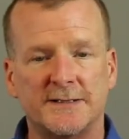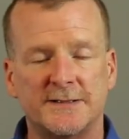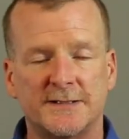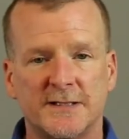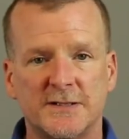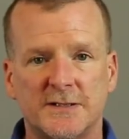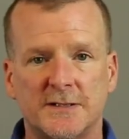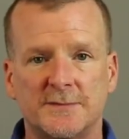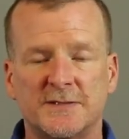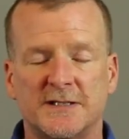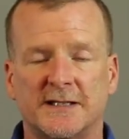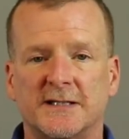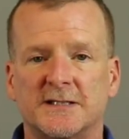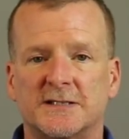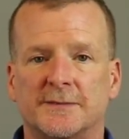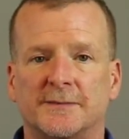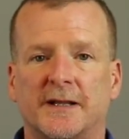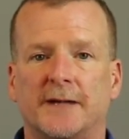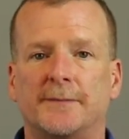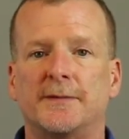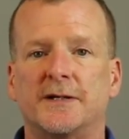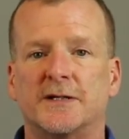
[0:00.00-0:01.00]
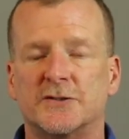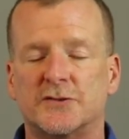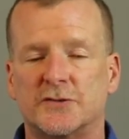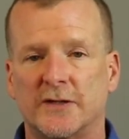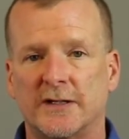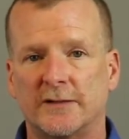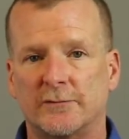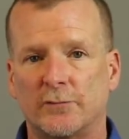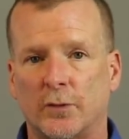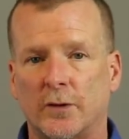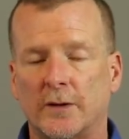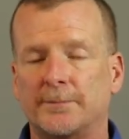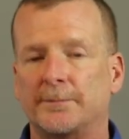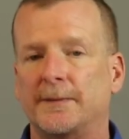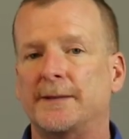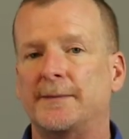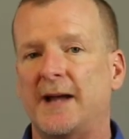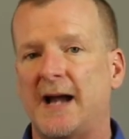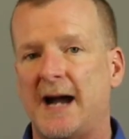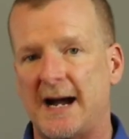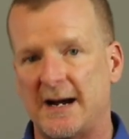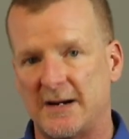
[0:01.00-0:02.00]
systems and get some of that administrative work,
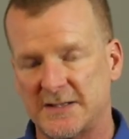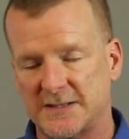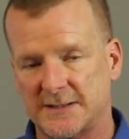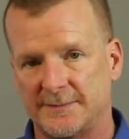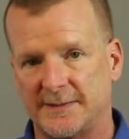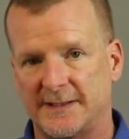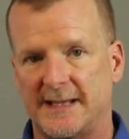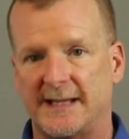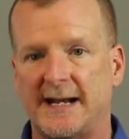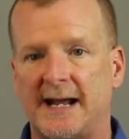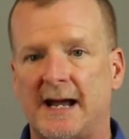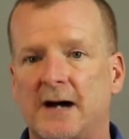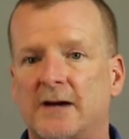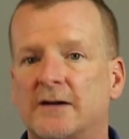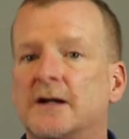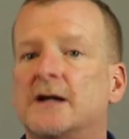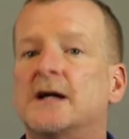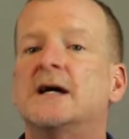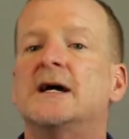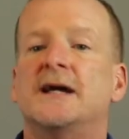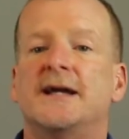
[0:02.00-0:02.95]
maybe hire some of that out.